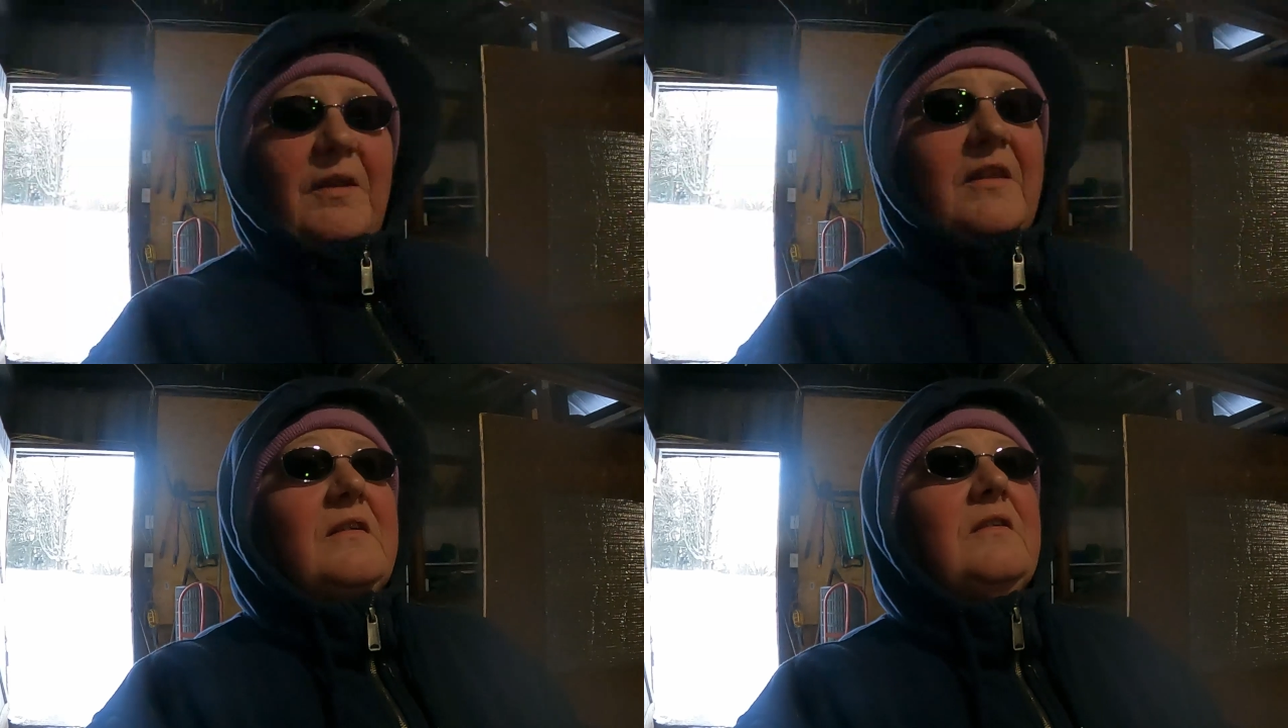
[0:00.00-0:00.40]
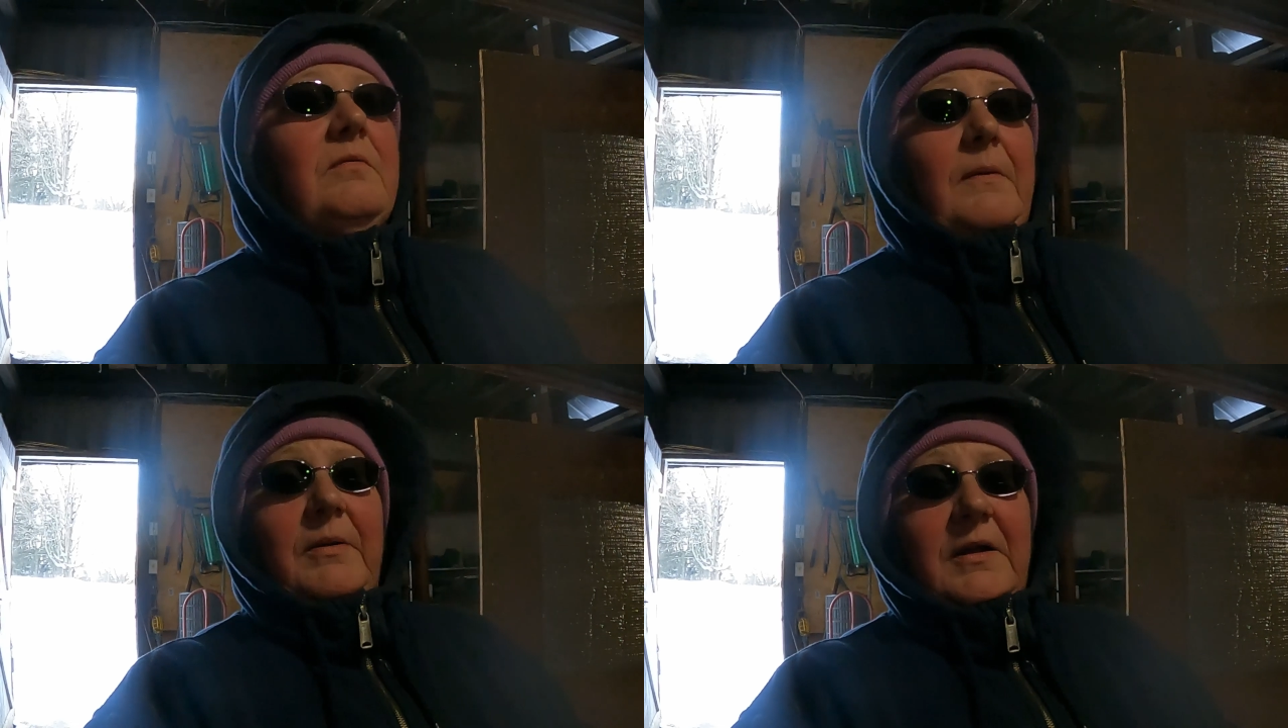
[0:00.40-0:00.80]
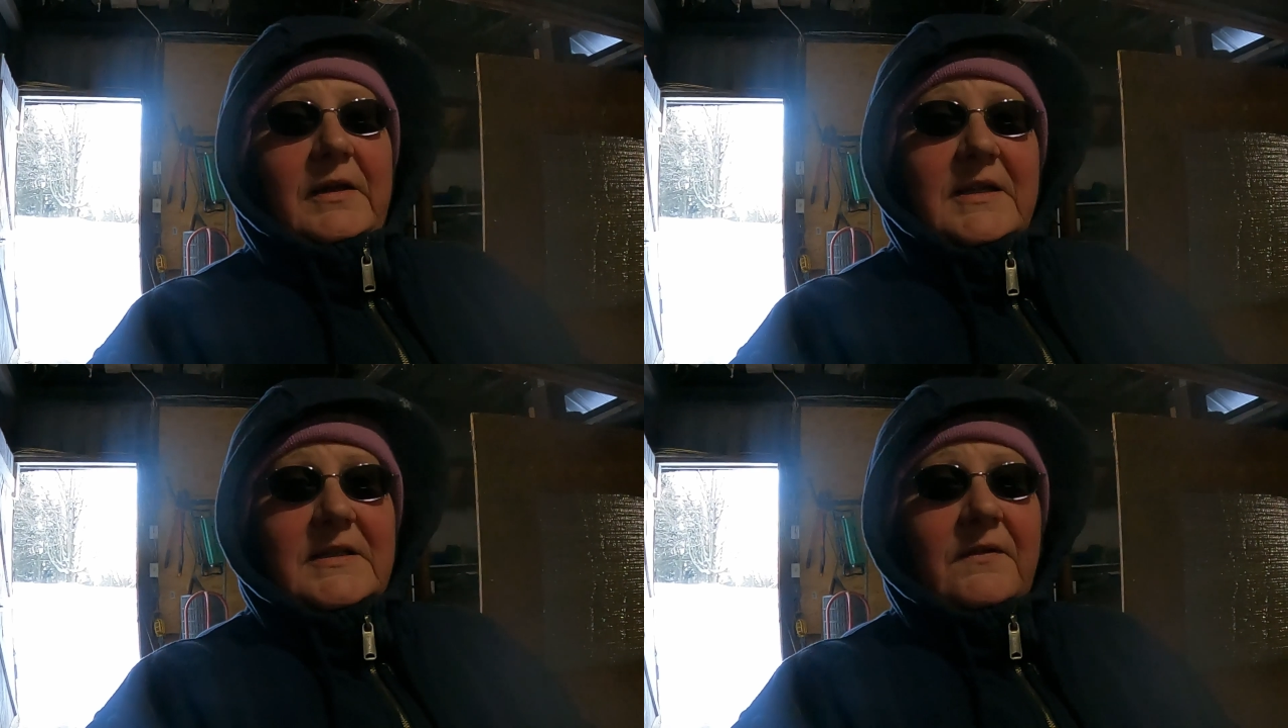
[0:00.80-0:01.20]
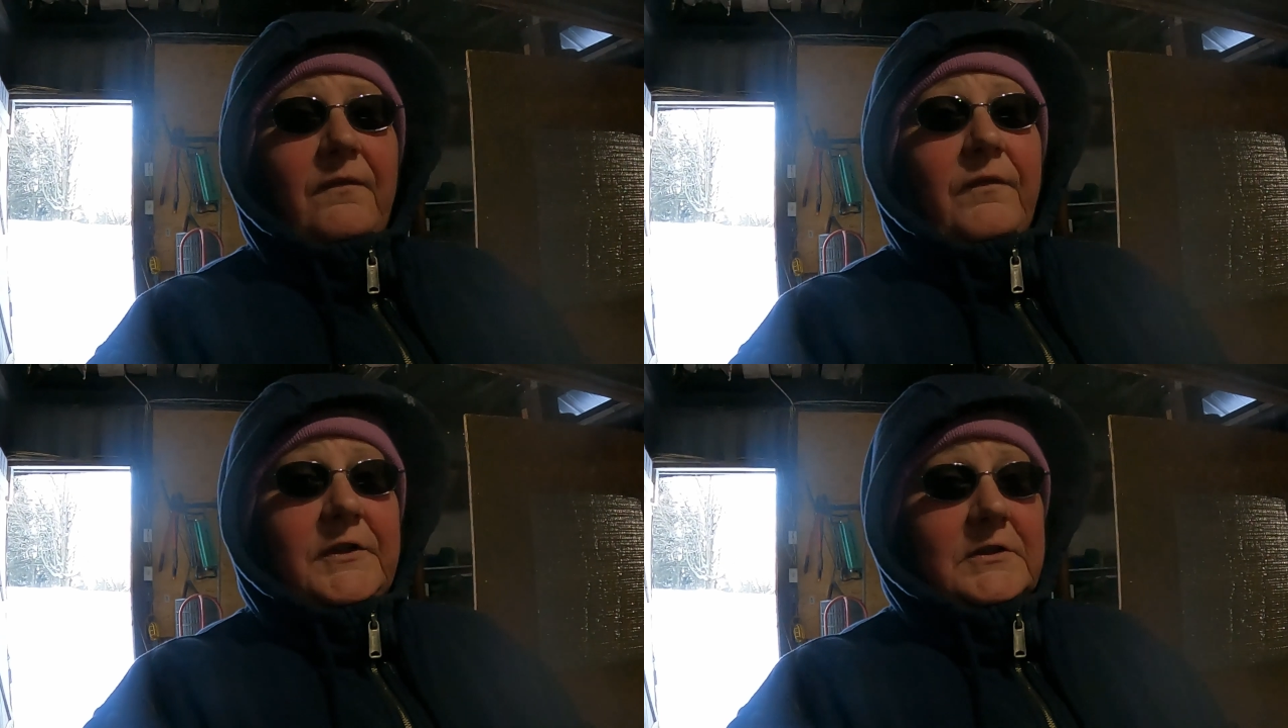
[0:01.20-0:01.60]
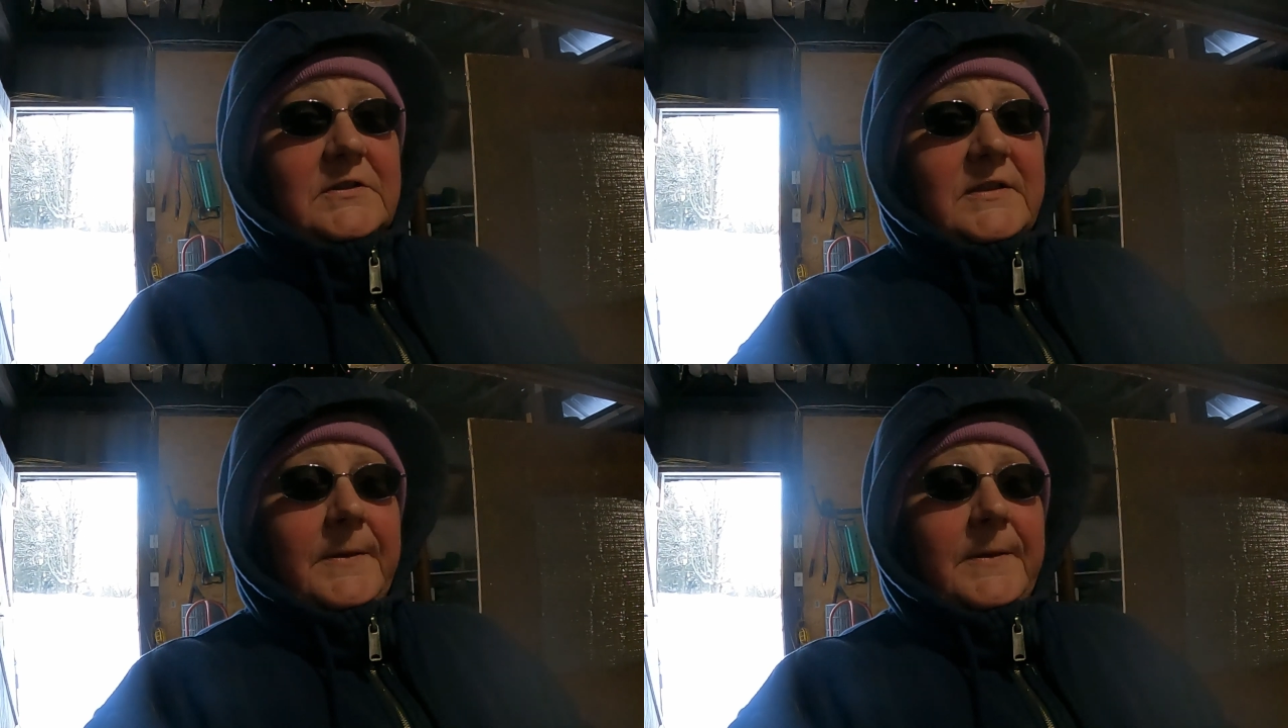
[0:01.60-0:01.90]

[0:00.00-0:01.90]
with the rubber duckies first,